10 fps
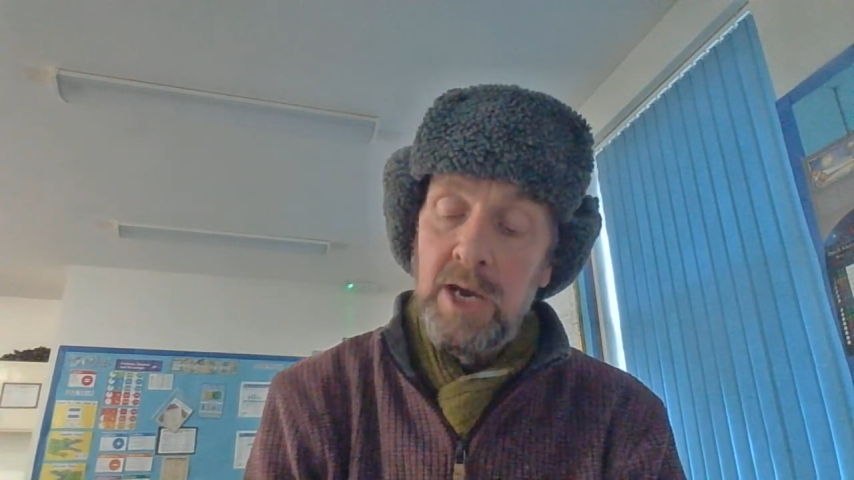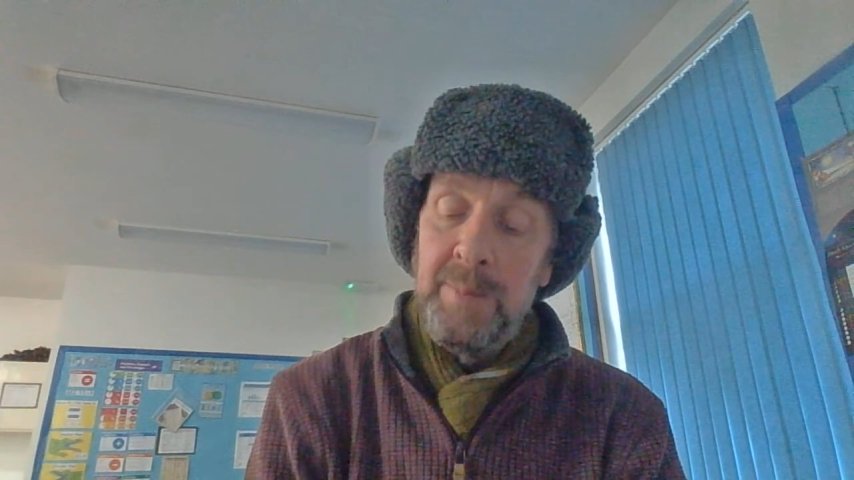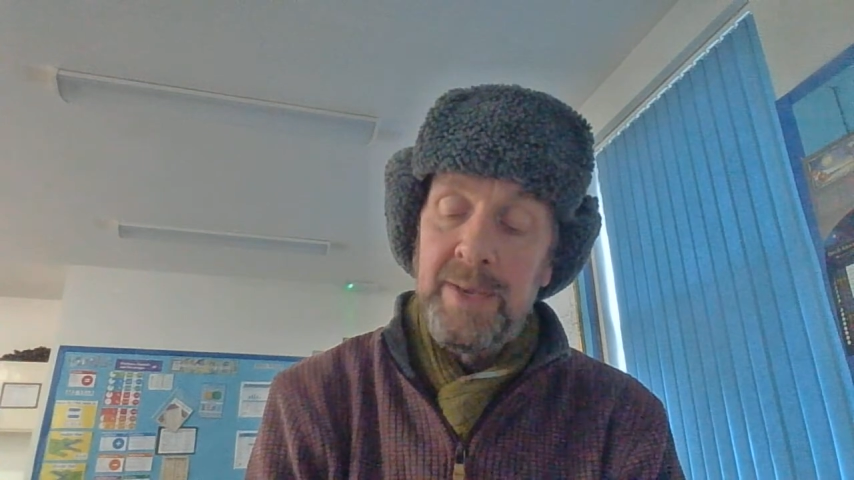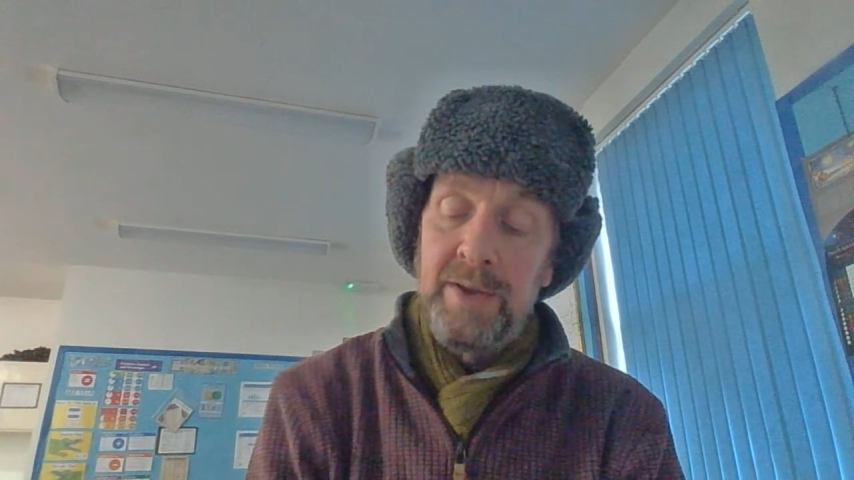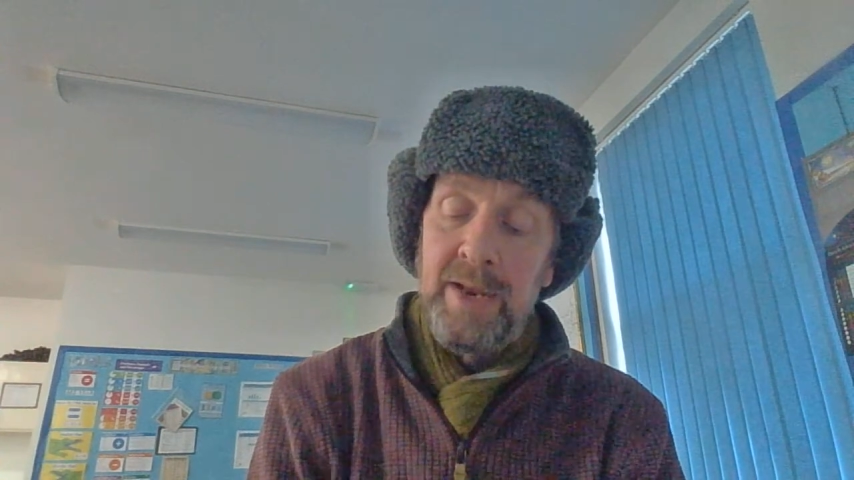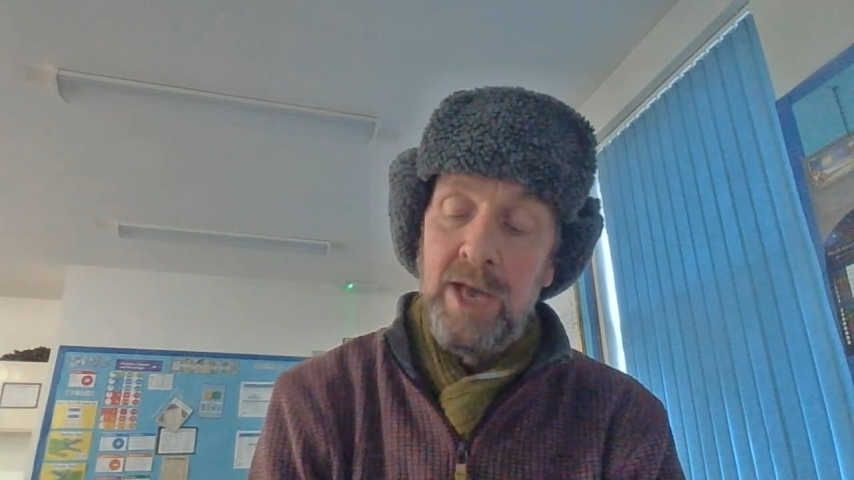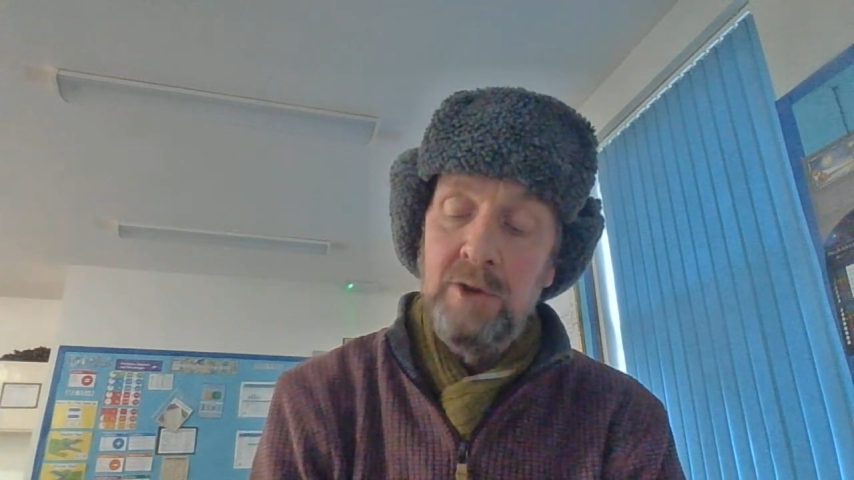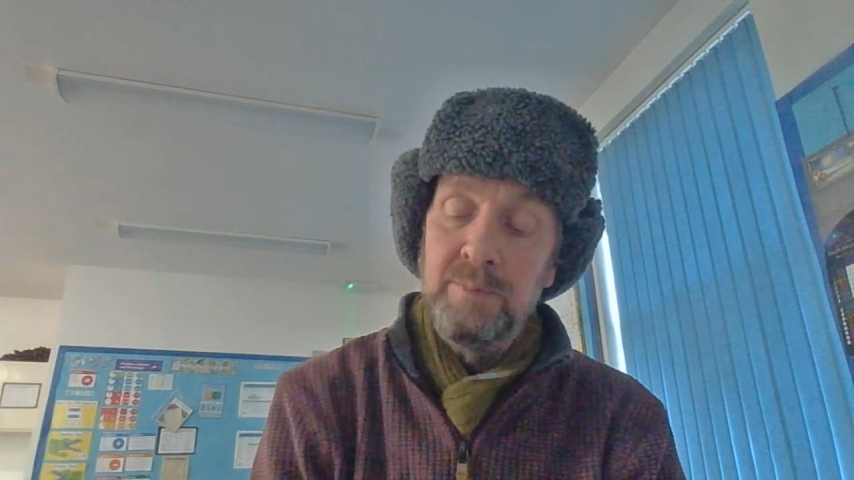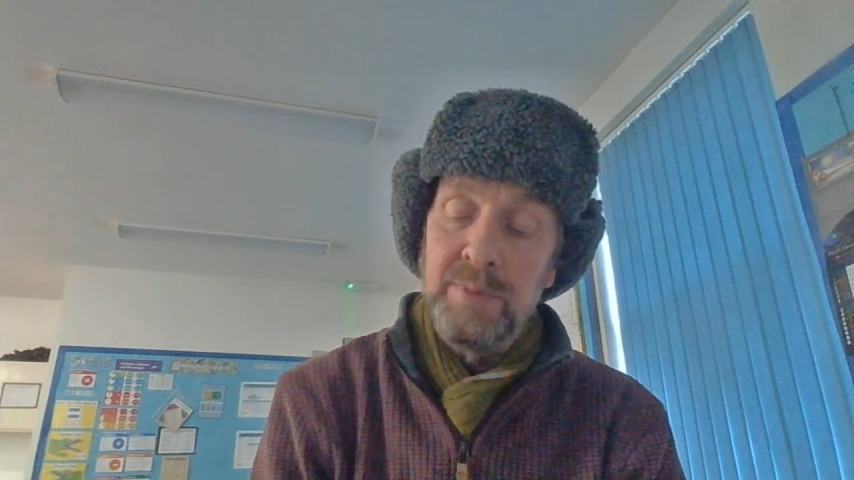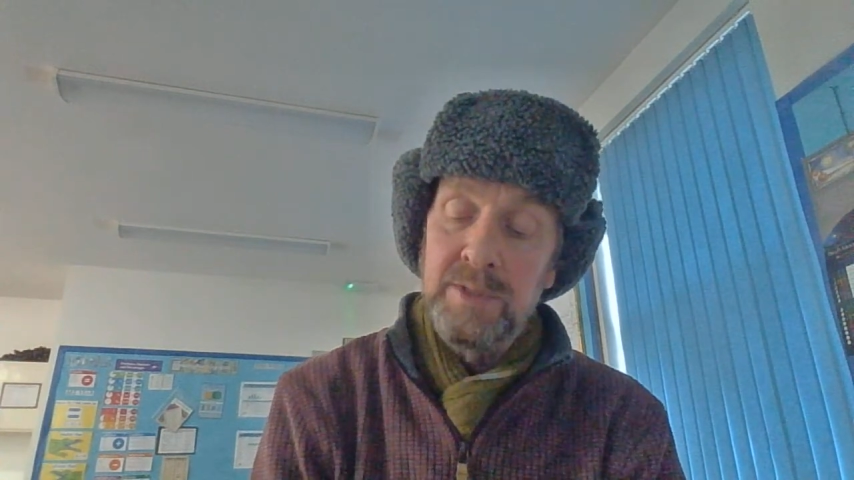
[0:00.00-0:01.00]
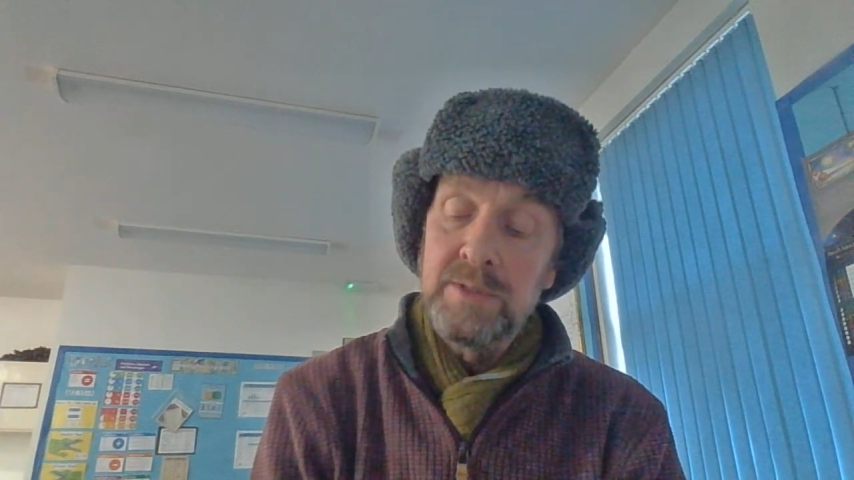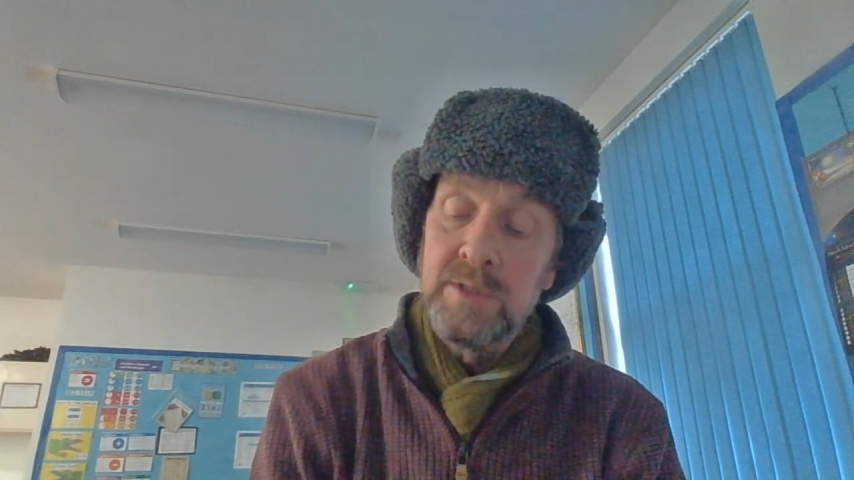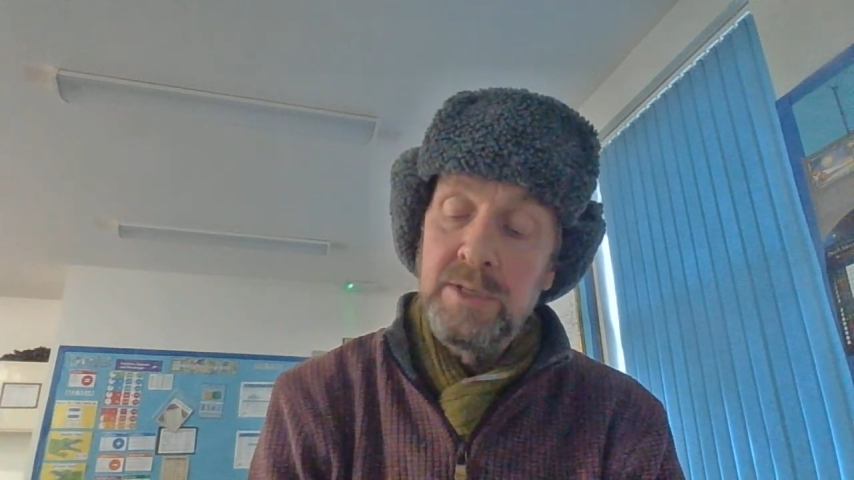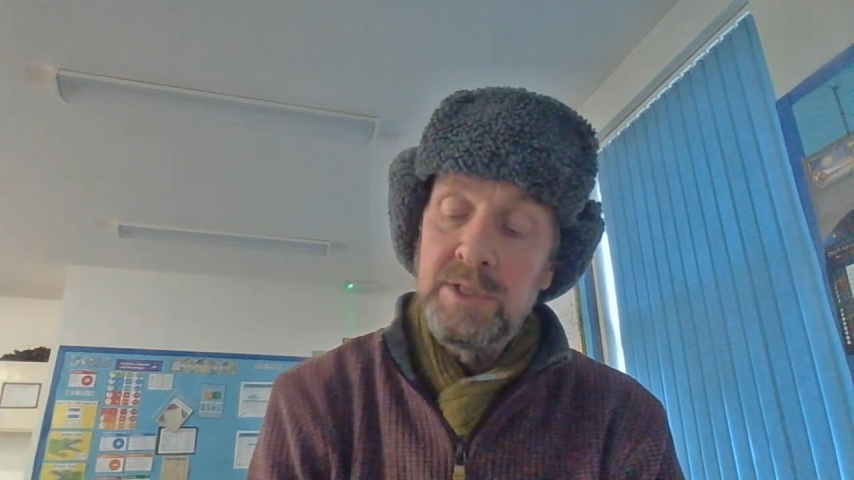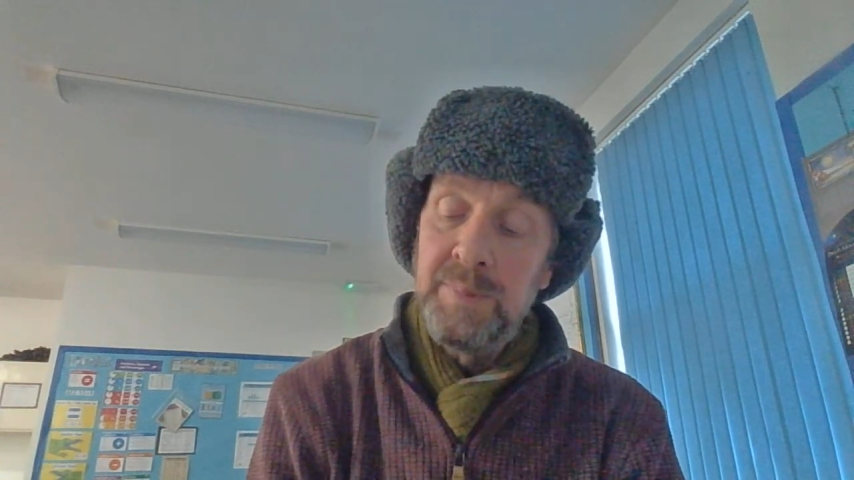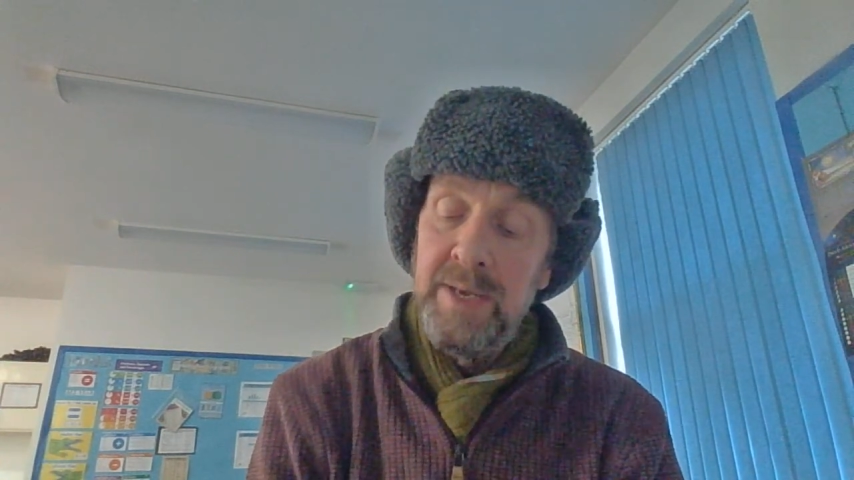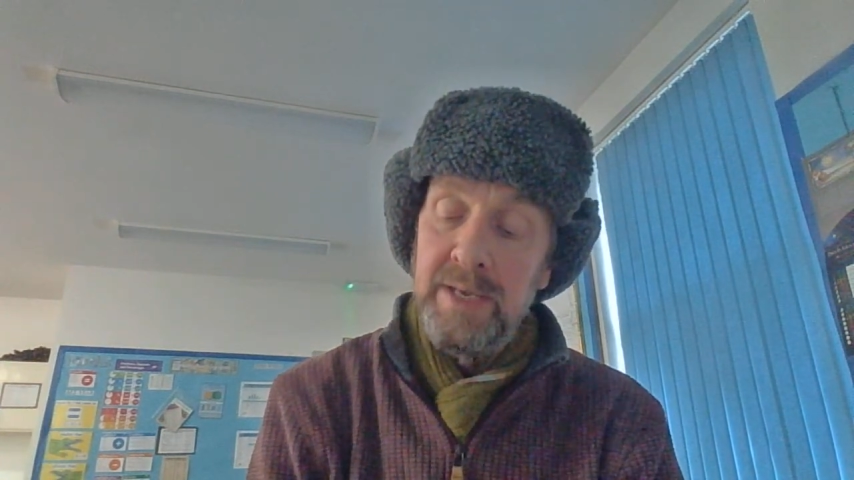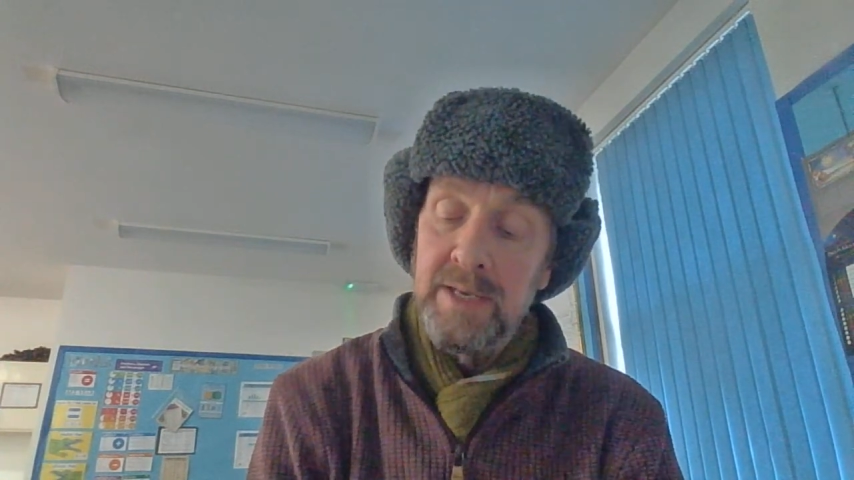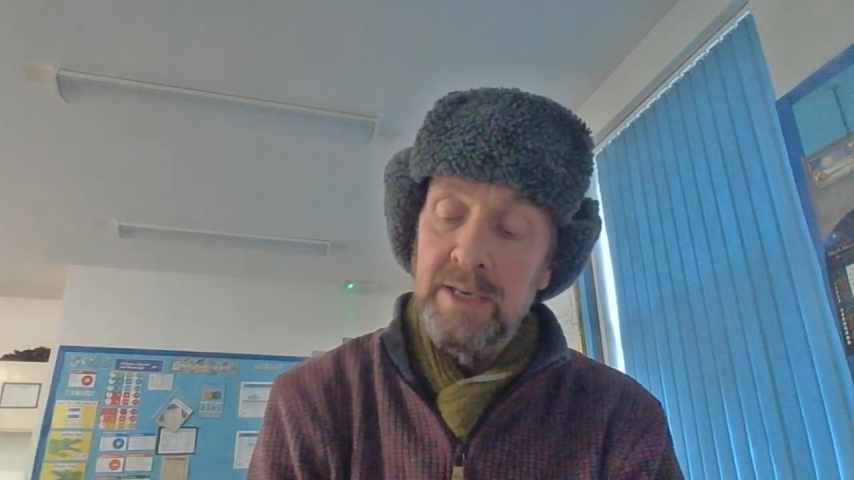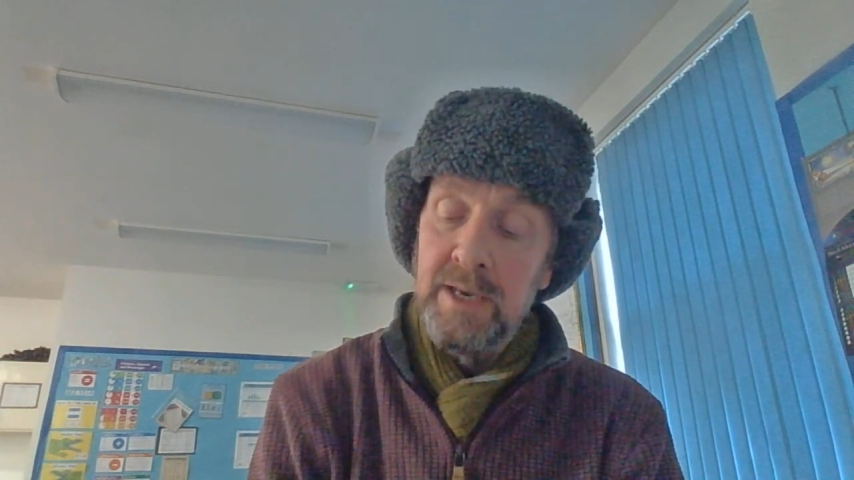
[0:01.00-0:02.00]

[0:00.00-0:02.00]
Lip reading: and we cannot help but speak it,